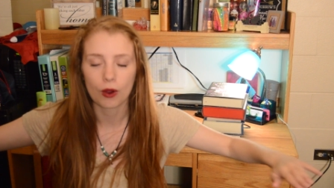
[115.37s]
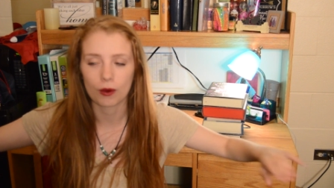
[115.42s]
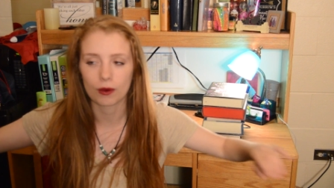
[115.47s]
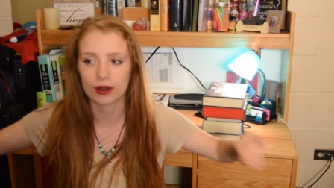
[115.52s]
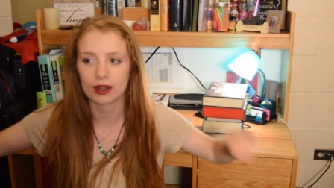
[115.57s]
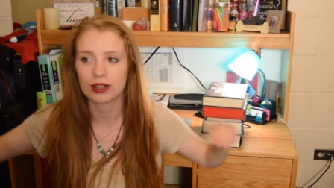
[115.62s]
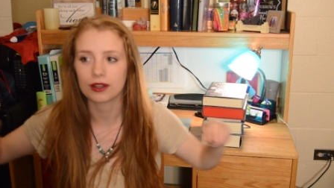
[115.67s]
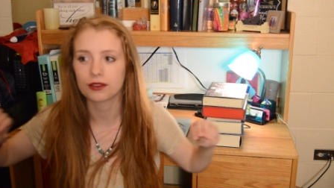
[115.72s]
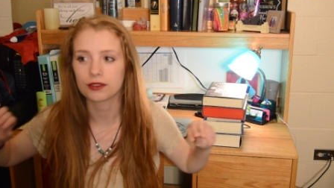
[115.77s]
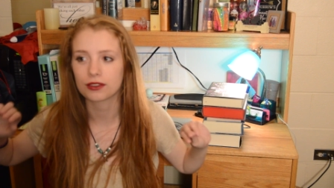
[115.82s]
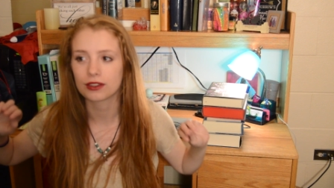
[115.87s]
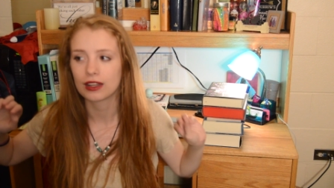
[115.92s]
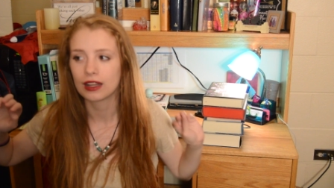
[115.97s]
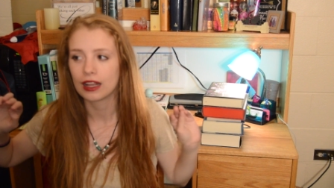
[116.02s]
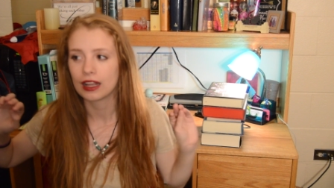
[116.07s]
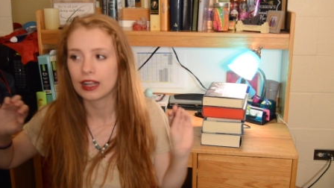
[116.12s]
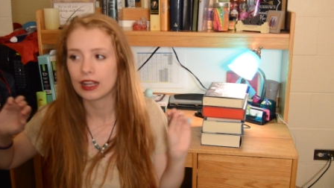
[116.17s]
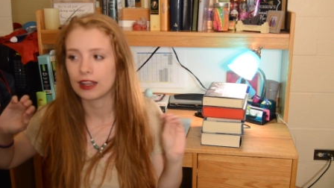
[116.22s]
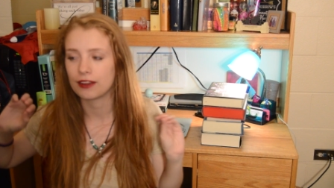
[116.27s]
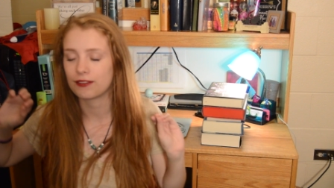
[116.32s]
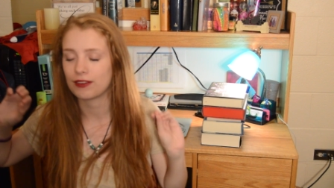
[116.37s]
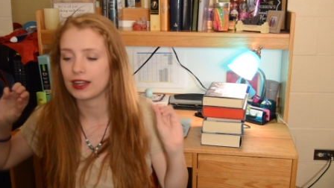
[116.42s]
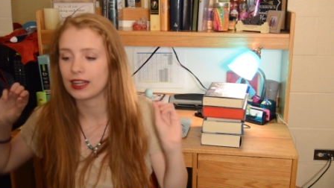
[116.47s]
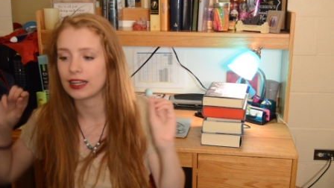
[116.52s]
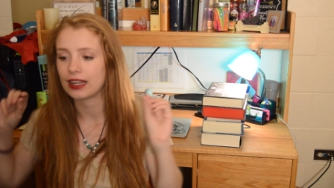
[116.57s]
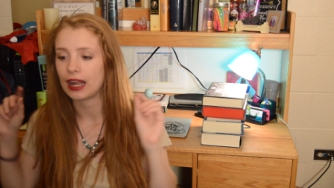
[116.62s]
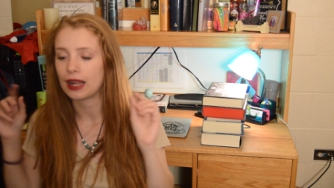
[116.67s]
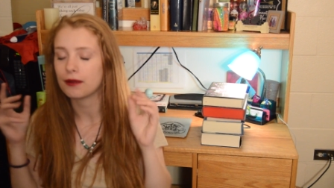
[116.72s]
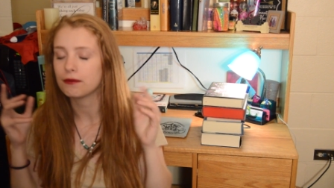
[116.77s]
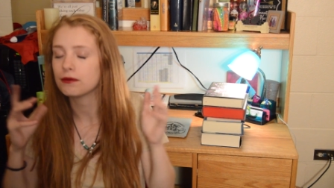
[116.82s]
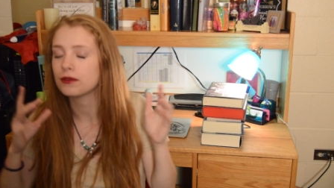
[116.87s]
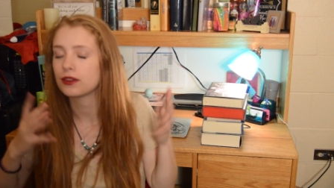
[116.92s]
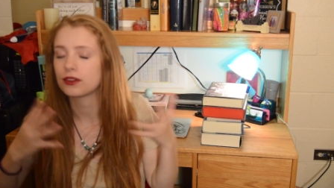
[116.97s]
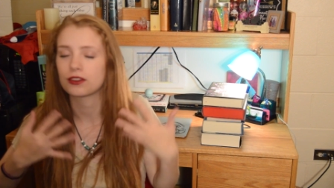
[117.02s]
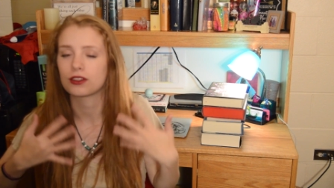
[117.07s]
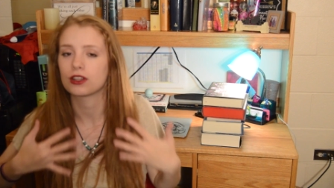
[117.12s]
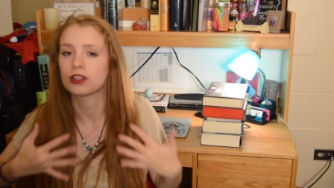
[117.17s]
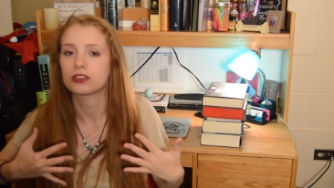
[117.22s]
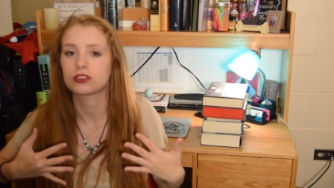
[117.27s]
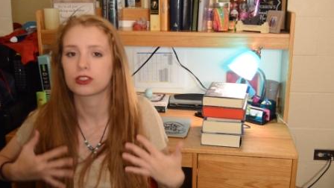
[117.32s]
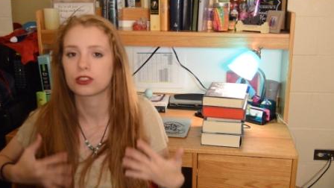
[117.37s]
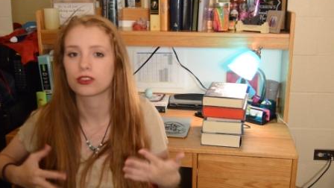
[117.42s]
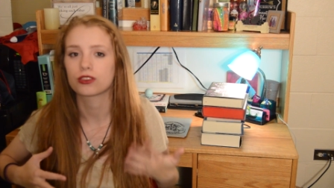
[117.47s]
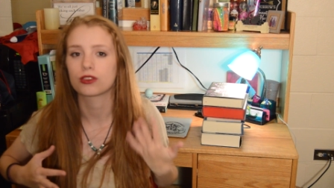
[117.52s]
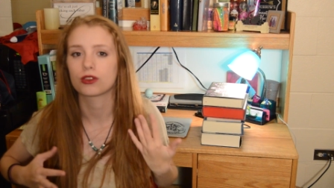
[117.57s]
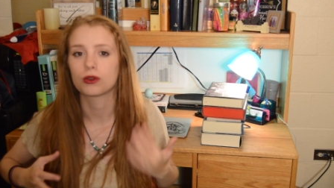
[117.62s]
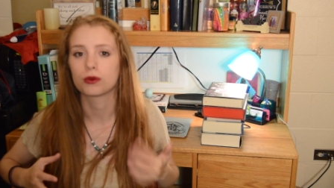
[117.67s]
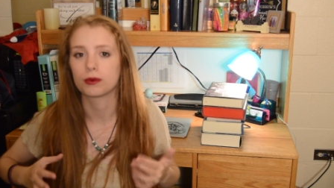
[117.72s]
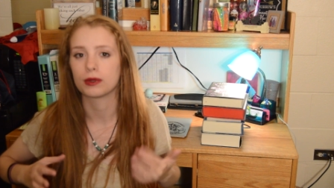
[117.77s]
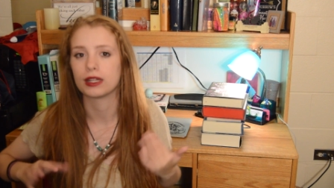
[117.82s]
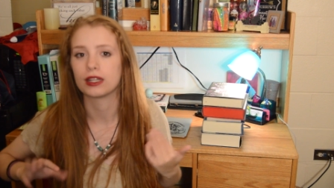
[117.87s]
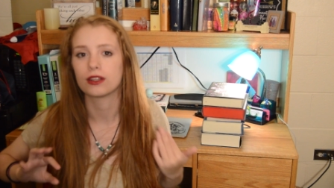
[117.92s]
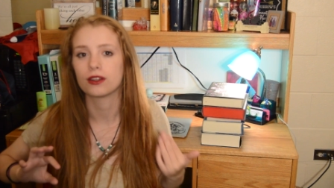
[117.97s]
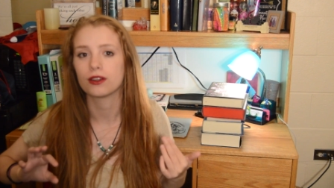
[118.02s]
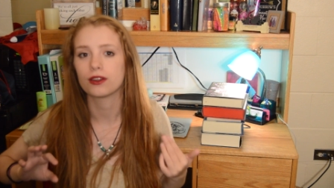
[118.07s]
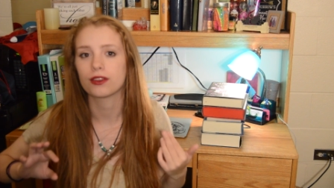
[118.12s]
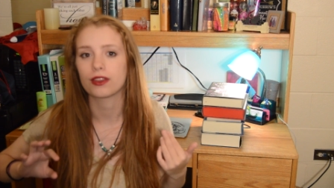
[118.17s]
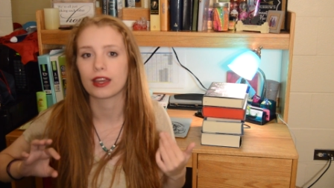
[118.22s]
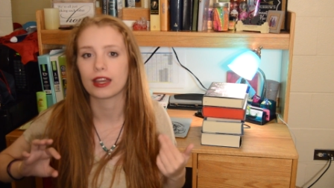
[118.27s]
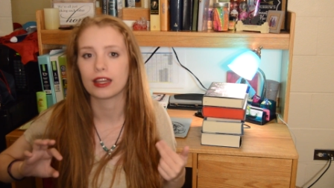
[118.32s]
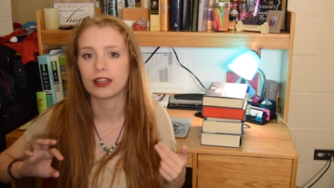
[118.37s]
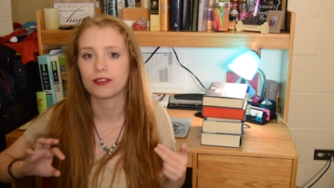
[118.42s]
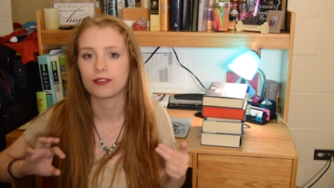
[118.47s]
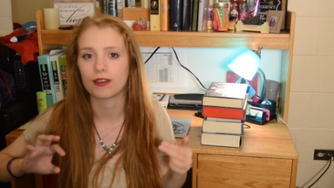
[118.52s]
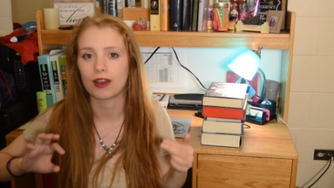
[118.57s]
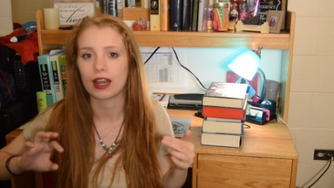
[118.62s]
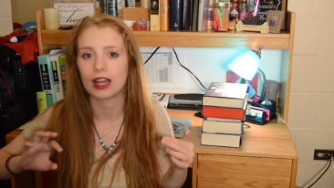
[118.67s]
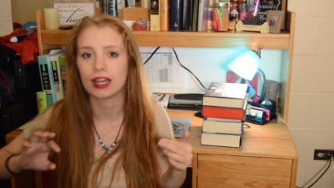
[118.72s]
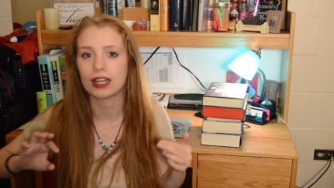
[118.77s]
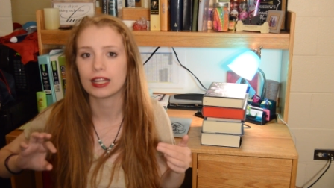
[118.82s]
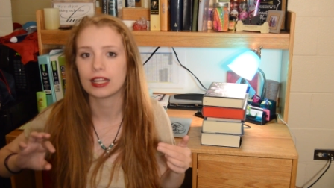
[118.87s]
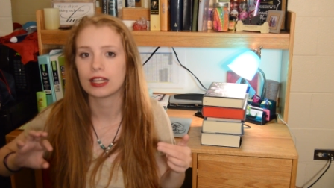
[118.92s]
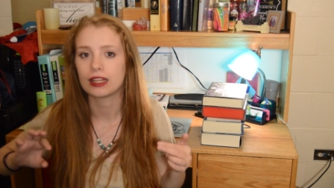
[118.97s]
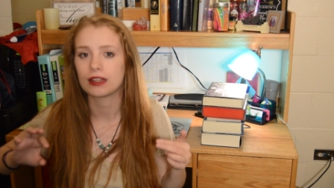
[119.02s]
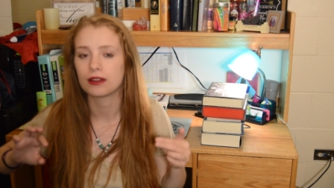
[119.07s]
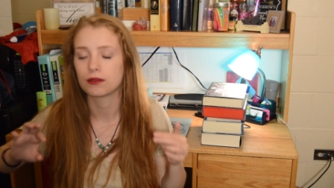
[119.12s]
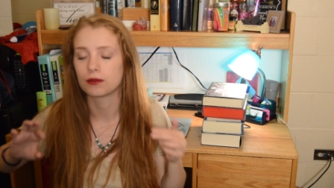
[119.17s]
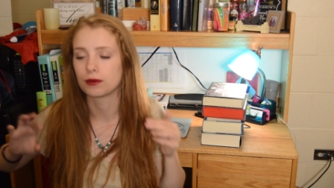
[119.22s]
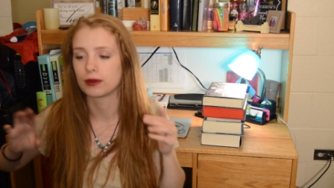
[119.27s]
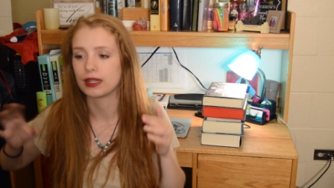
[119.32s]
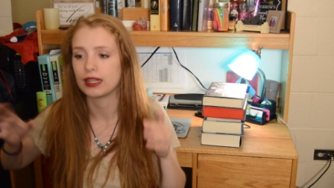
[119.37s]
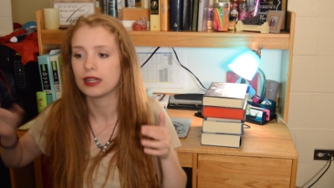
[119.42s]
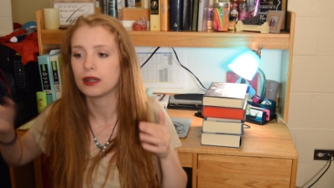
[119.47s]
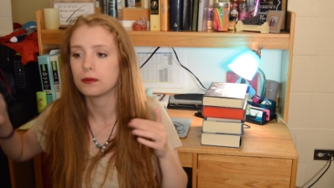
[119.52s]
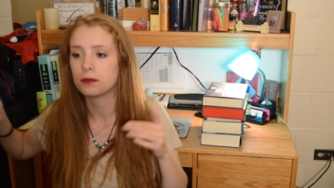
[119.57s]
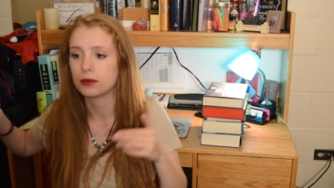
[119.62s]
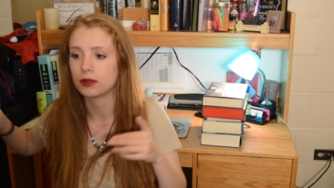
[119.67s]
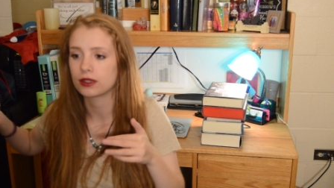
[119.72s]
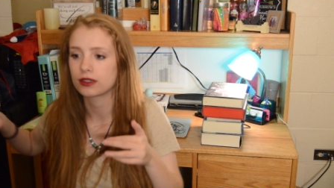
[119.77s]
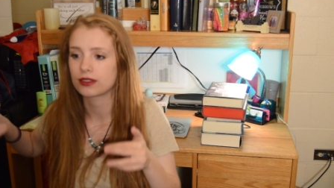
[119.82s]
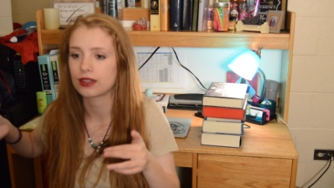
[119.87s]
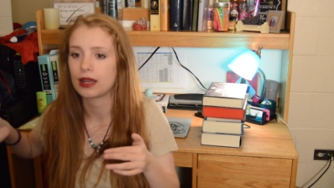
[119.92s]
or else if I, I'm such a slow reader that if I read a book